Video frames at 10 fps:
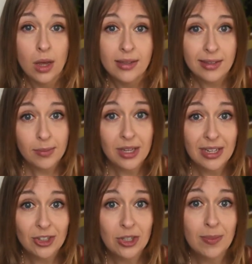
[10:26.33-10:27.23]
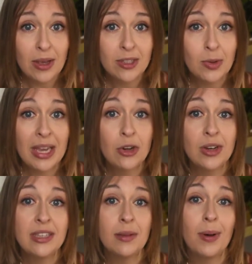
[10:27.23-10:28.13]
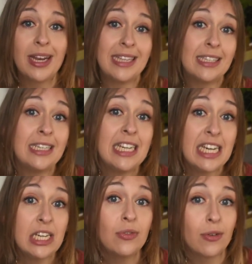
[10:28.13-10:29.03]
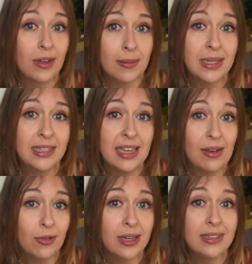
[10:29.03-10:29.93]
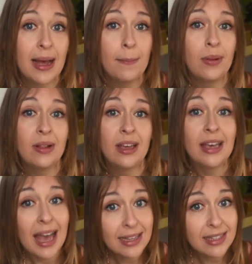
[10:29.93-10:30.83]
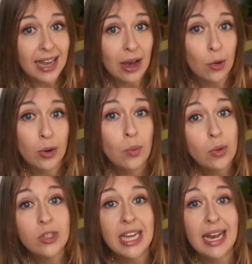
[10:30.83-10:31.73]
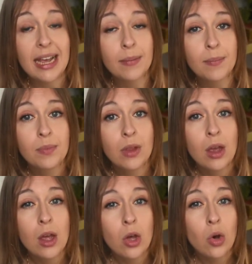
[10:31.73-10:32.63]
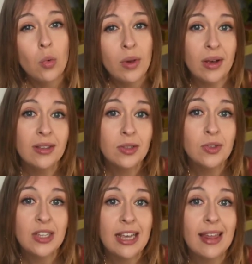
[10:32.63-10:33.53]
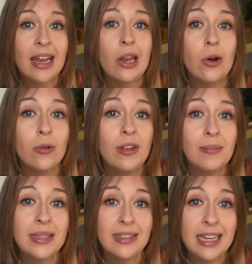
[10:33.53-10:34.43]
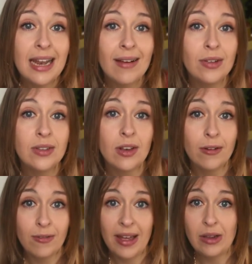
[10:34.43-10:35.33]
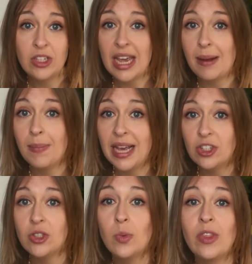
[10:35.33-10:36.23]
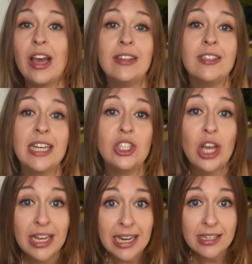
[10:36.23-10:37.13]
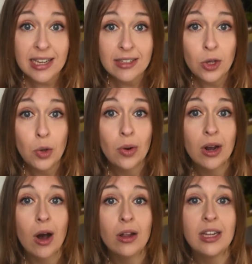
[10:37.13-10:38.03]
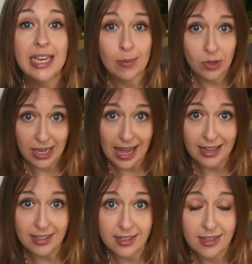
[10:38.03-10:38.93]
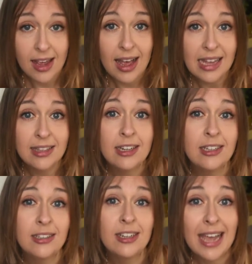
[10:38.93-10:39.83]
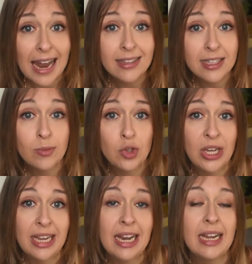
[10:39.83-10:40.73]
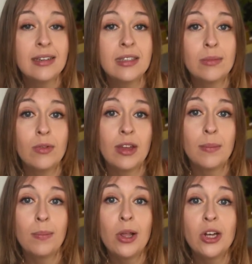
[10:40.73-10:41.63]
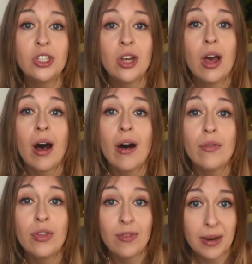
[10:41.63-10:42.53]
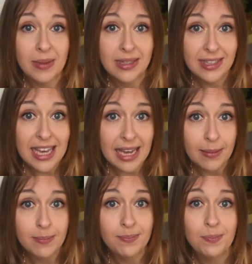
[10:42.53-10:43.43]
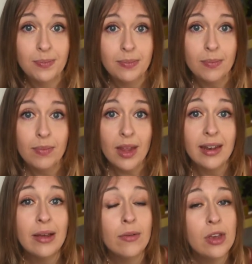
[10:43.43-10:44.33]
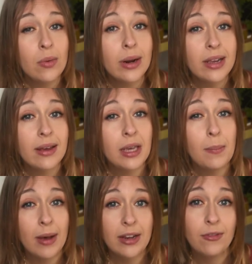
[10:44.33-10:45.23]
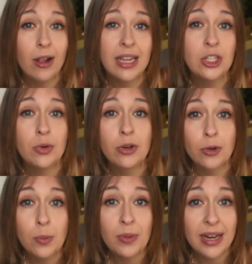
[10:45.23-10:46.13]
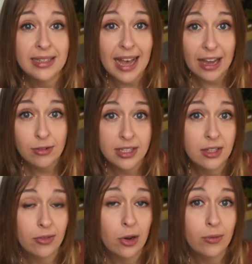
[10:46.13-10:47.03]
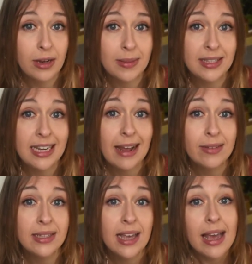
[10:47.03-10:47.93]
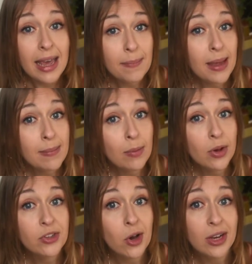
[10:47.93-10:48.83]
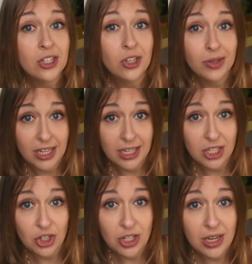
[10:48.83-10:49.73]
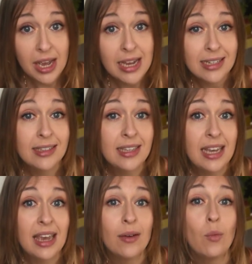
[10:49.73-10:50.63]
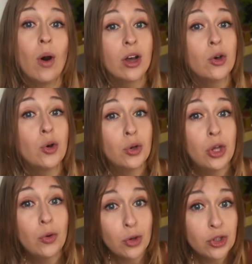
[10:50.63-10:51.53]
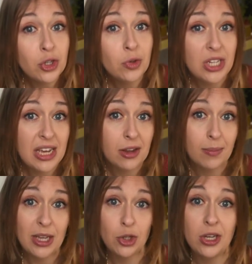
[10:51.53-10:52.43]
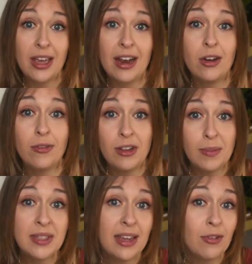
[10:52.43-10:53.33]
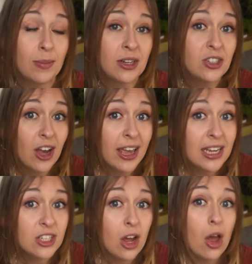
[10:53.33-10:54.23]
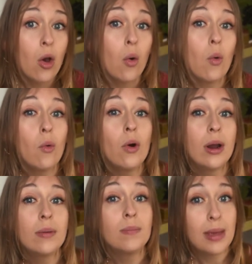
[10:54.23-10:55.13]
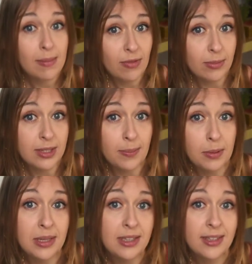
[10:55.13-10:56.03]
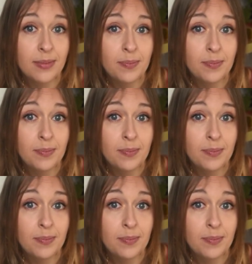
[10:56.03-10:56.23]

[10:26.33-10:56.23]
Some conditions may also increase the body's need for vitamin C, for example, cachexia or wound healing. We also see that low vitamin C levels are found in patients with end-stage kidney disease who are on hemodialysis, as the dialysis machine clears some of their blood of the vitamin C. Now, if you worry that you might fall into a group that is at risk of low vitamin C levels, it may be worth talking to a dietitian to see what you could do to either make sure you get enough vitamin C from your diet or maybe from supplements.